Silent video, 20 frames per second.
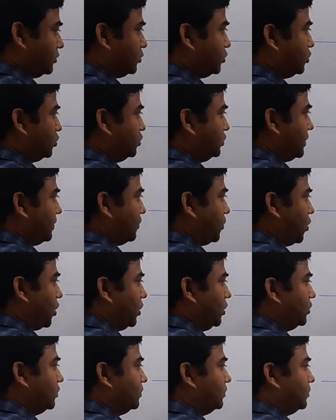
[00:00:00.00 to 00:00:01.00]
through the
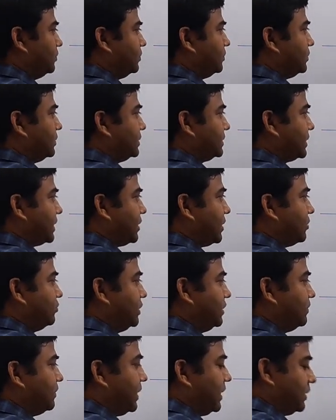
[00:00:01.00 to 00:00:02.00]
volume
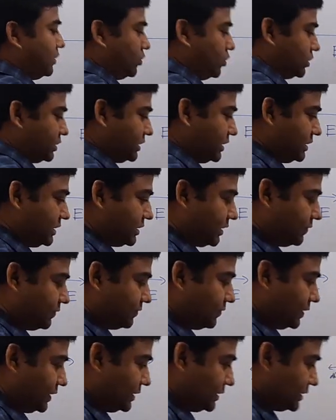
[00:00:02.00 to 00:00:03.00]
surrounded by Gaussian
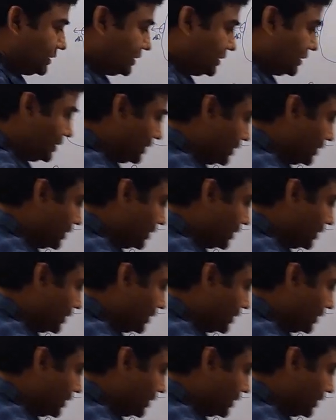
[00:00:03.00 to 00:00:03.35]
surface